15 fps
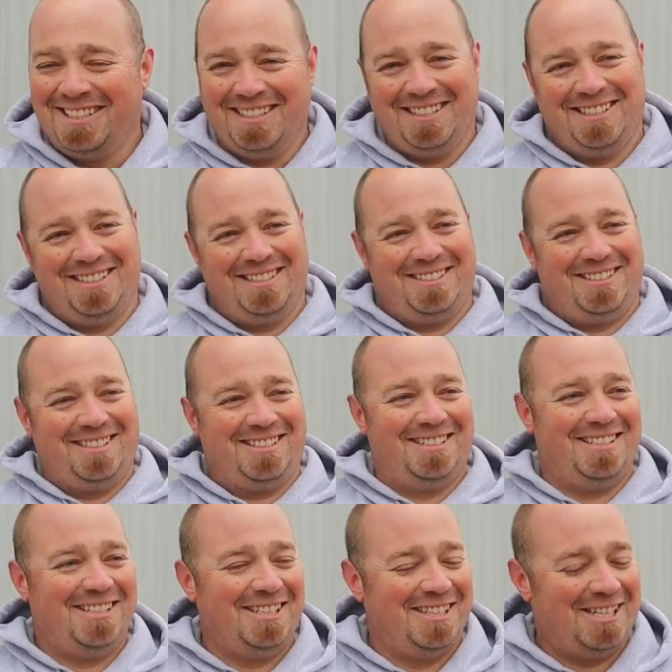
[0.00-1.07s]

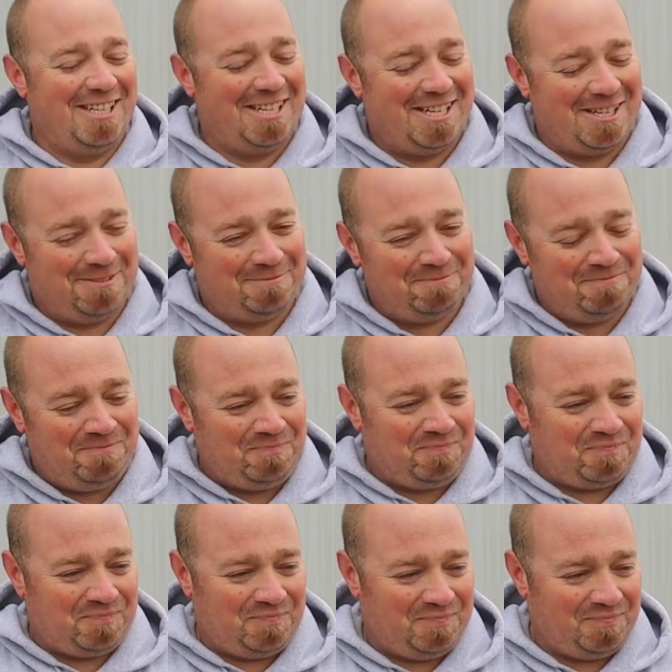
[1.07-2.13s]

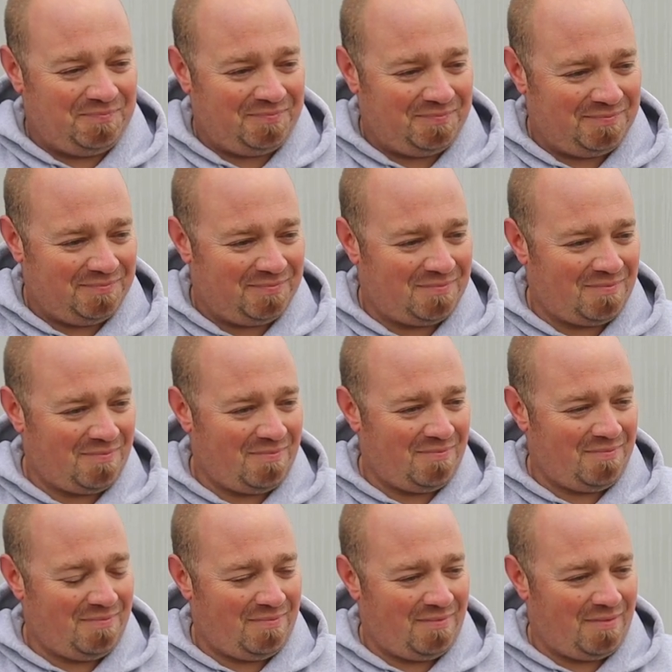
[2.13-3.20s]

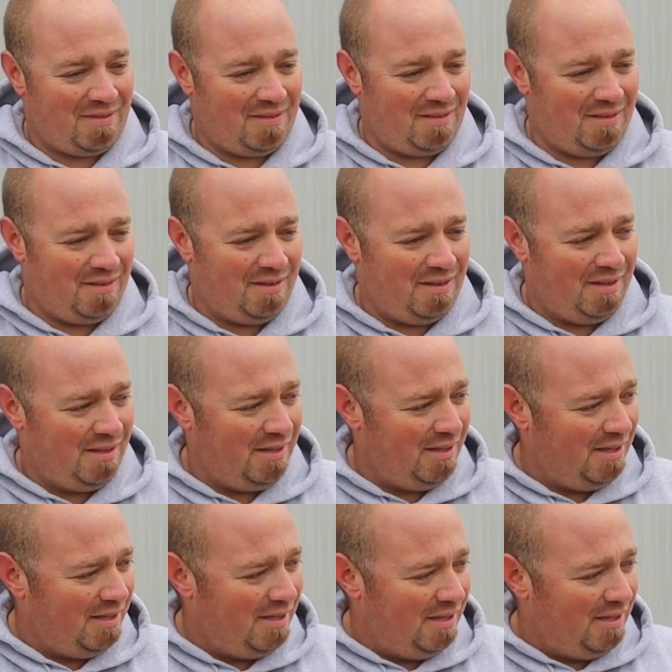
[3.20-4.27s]

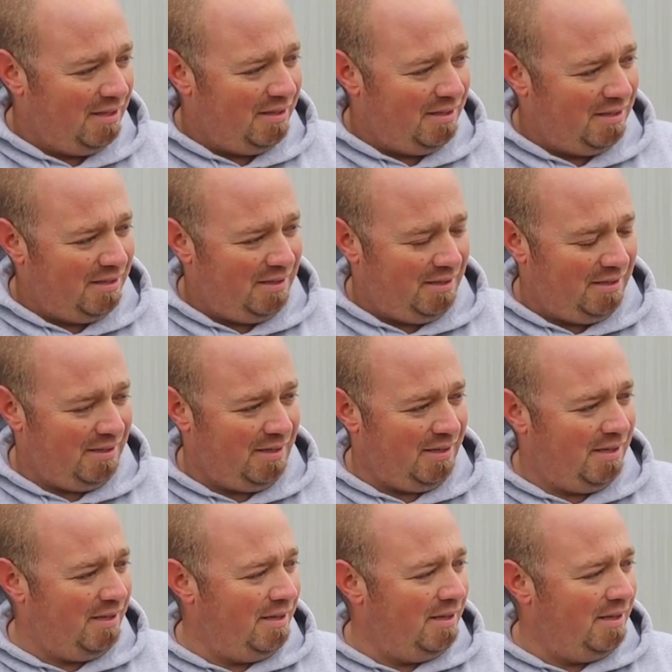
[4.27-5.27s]
No words are spoken by the person on screen.